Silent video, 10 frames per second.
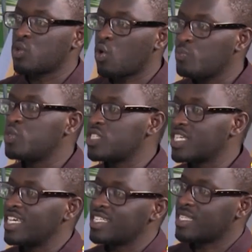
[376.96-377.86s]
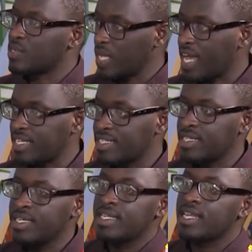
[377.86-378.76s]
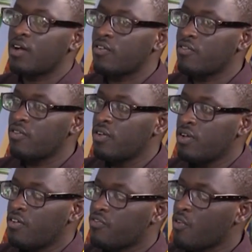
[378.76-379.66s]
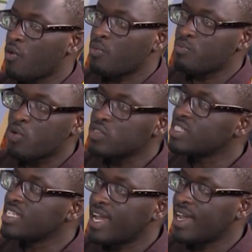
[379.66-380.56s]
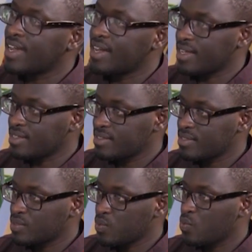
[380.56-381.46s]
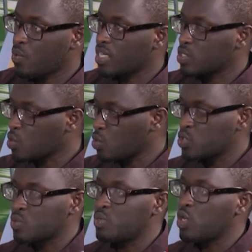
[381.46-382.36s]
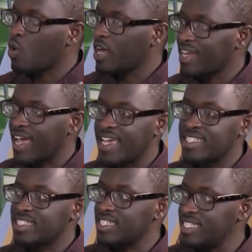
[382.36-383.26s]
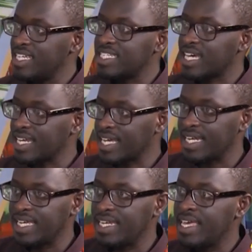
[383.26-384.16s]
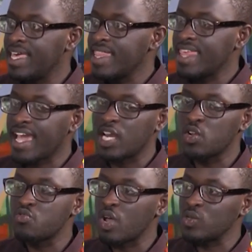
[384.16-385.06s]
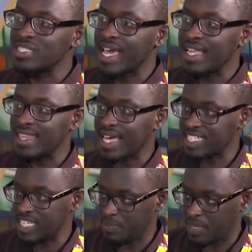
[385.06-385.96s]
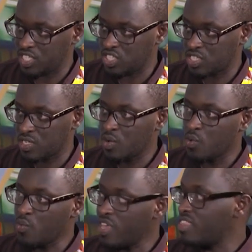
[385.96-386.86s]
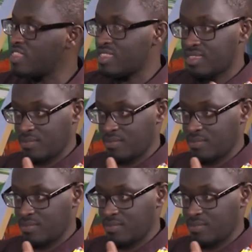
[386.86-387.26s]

computer geeks that we had. Now, for most young girls who are taught to be organized and neat and clean, they cannot reconcile that image with